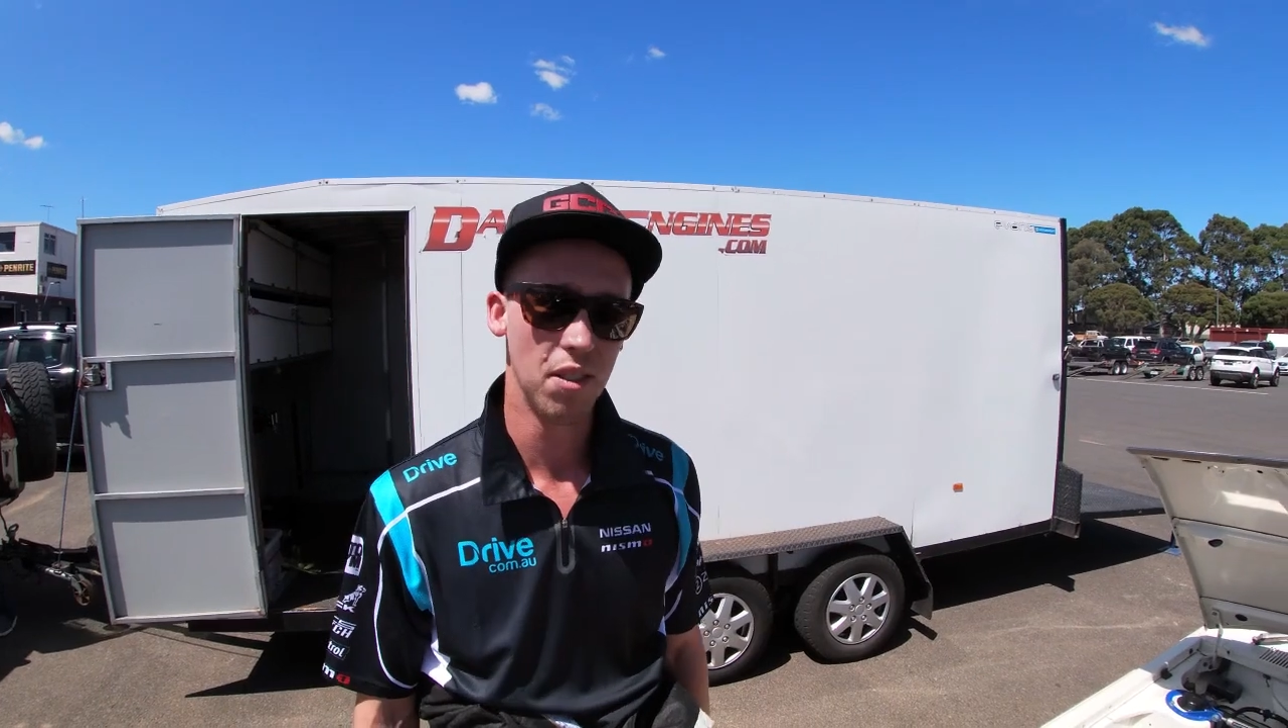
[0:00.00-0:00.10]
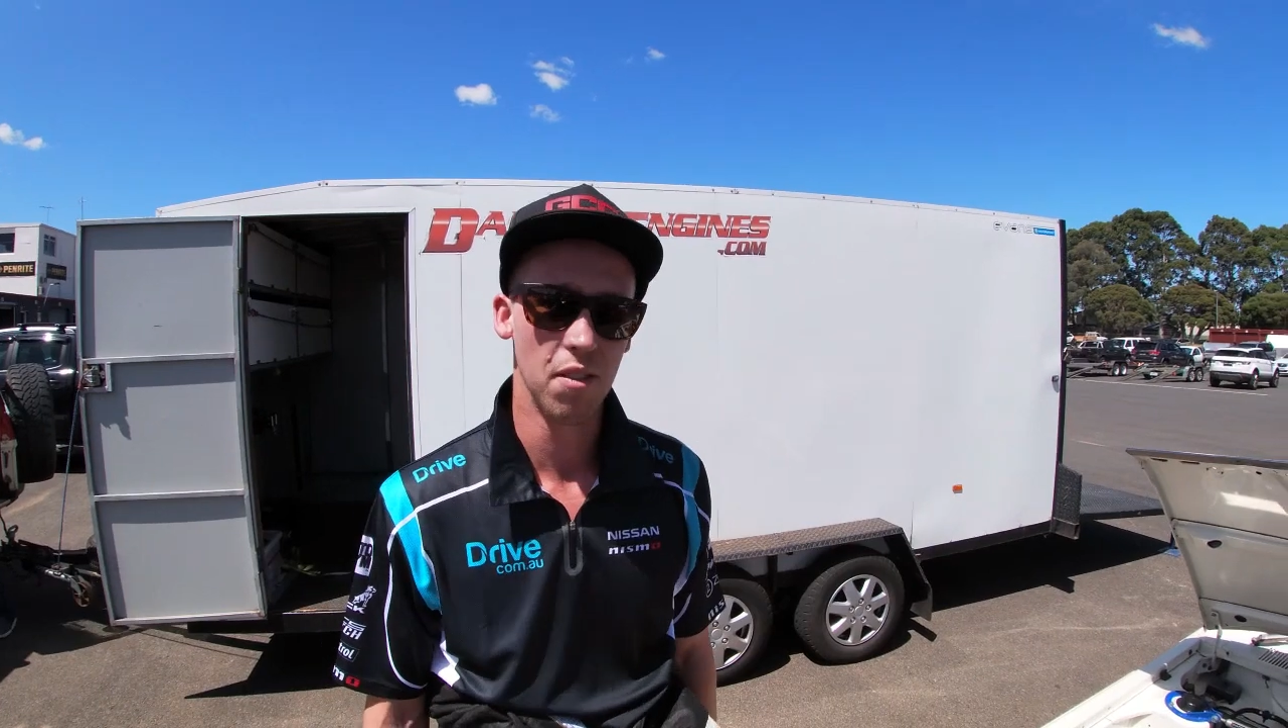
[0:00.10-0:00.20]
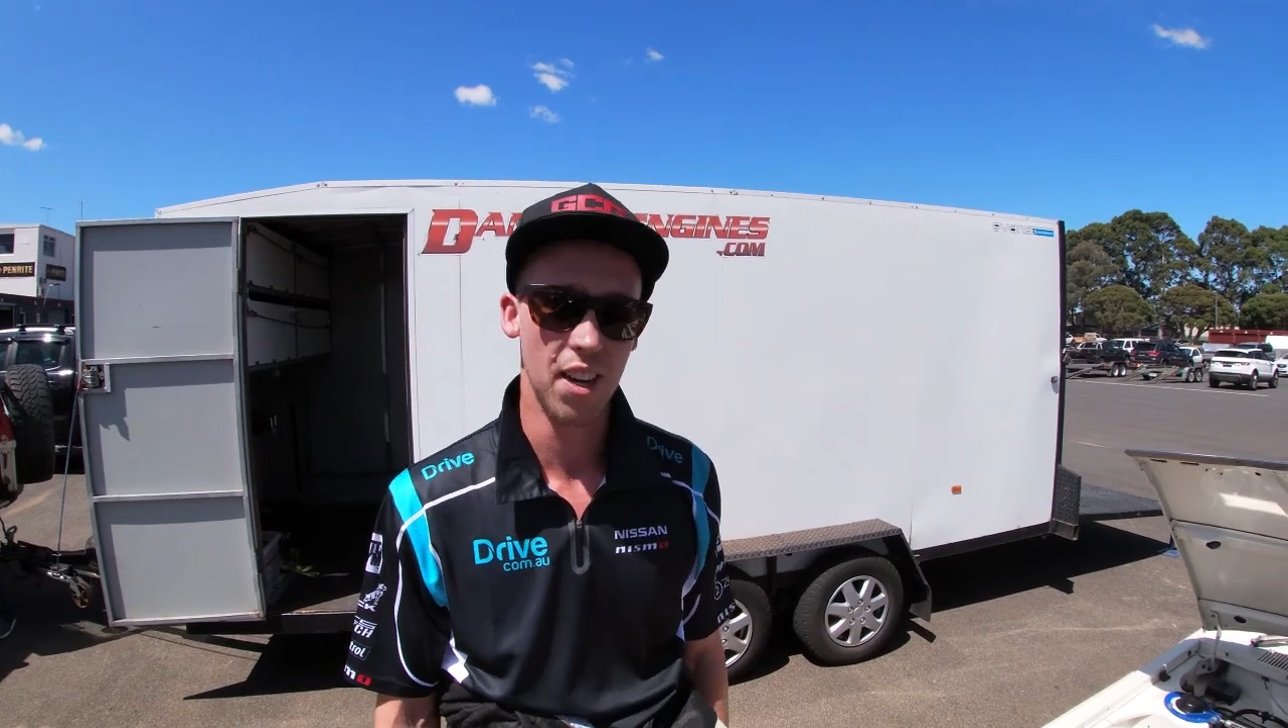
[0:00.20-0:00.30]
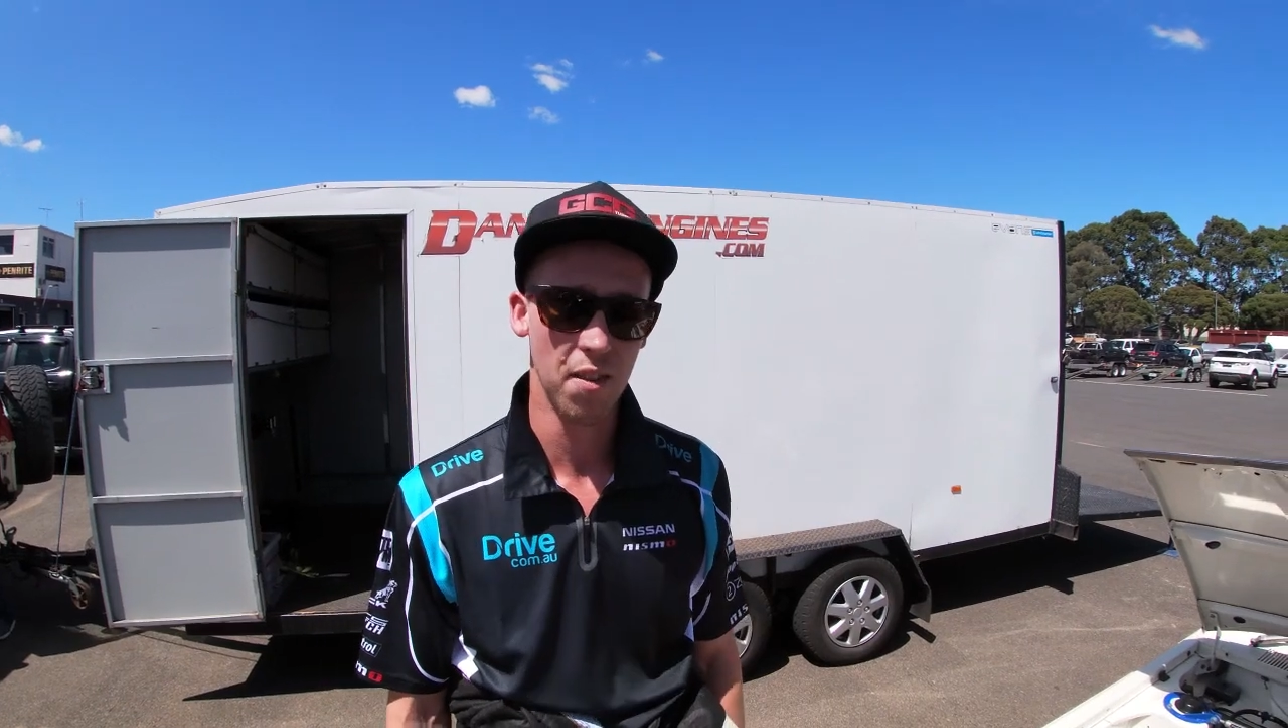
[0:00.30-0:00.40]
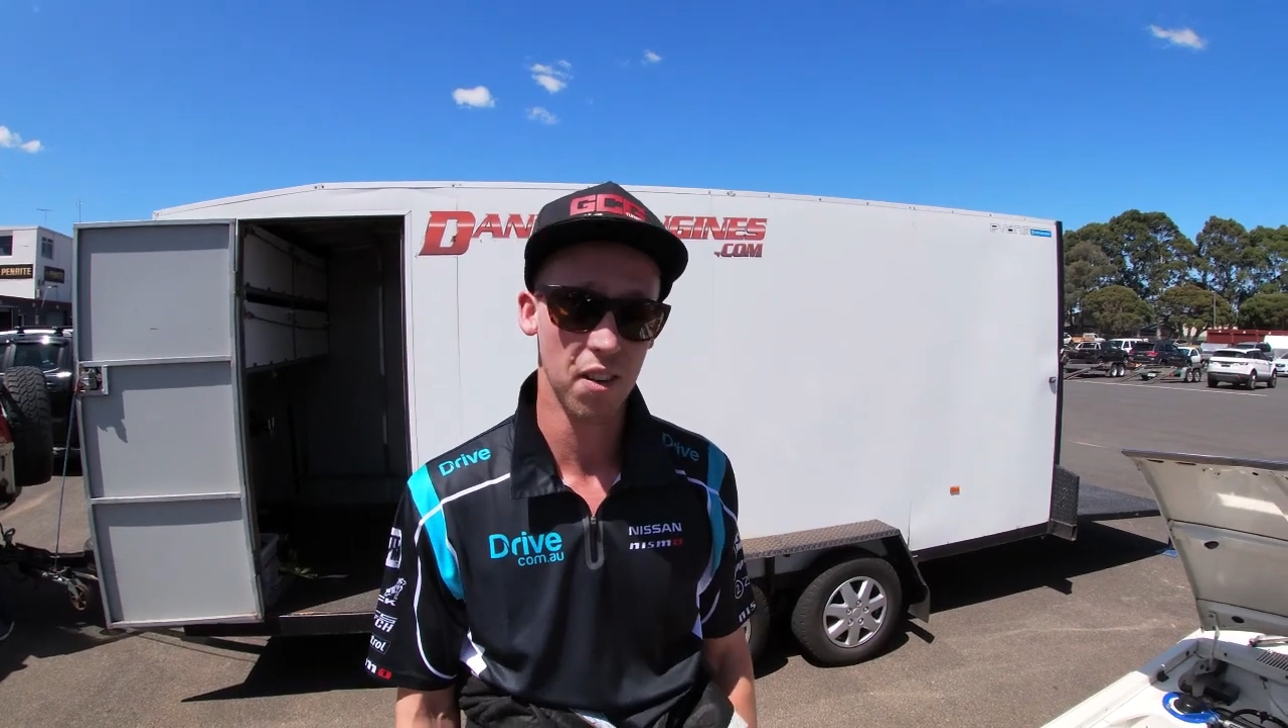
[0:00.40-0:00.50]

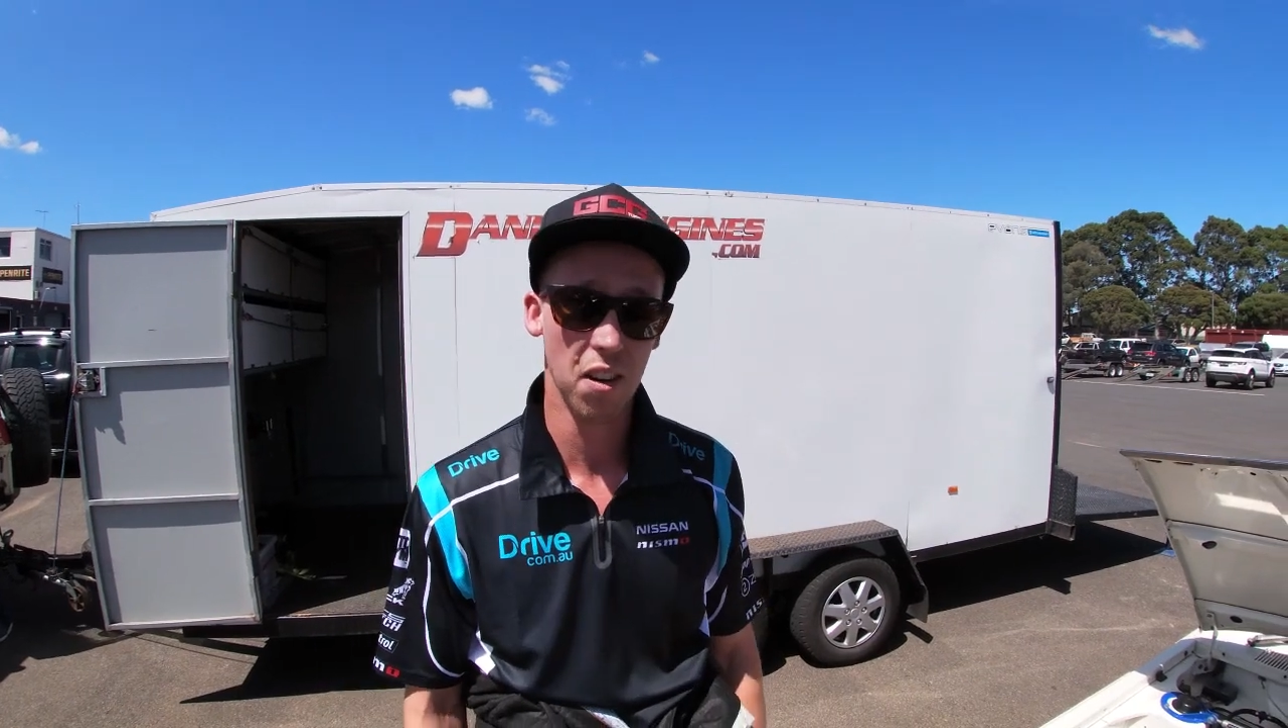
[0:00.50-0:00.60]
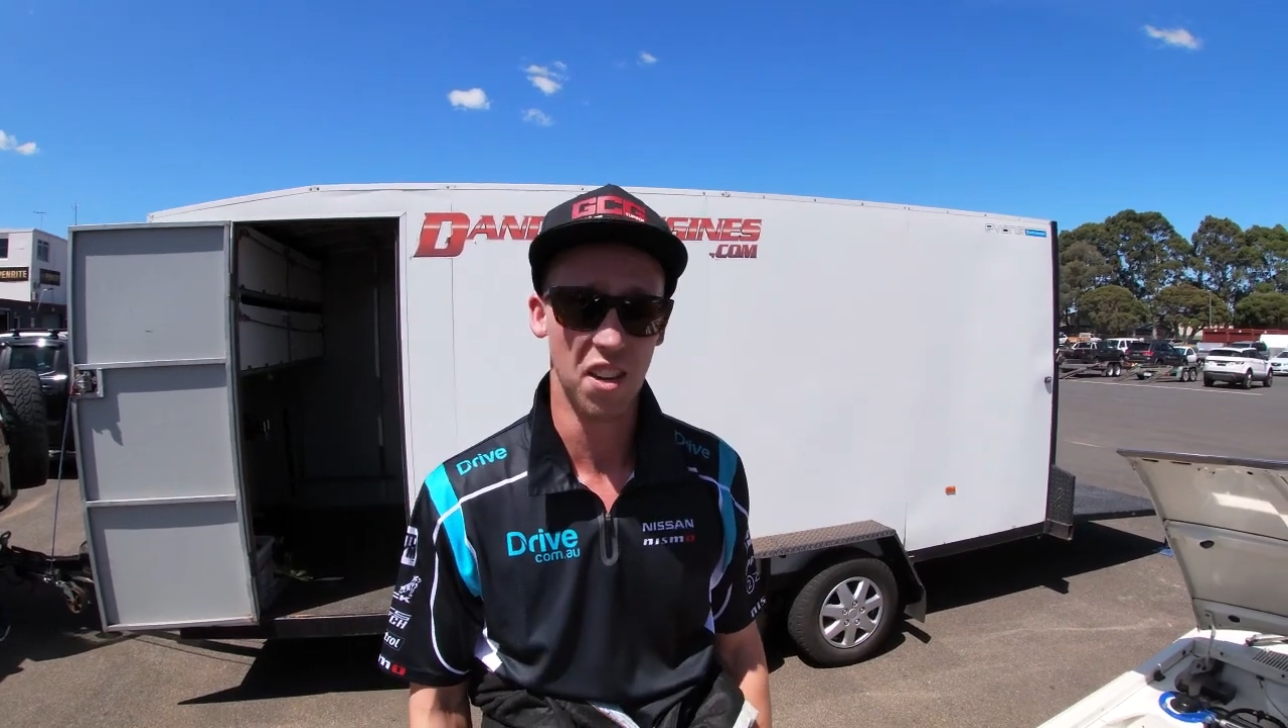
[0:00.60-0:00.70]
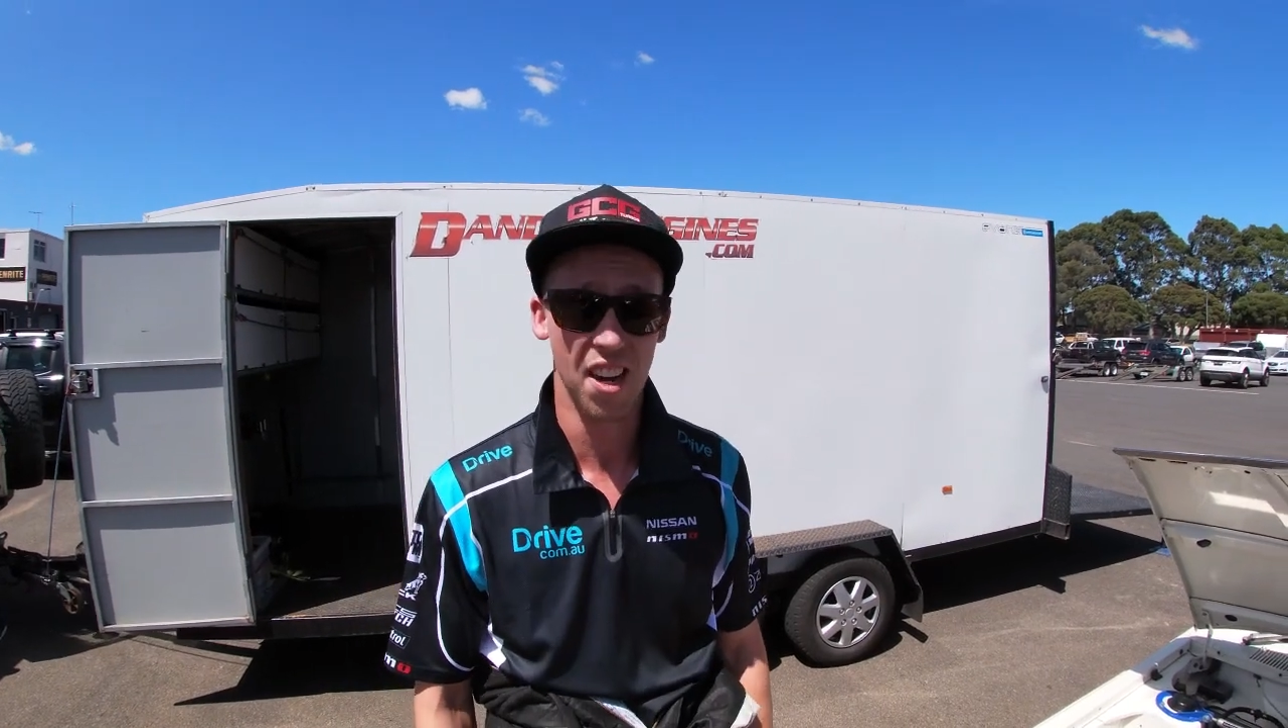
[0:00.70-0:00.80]
involved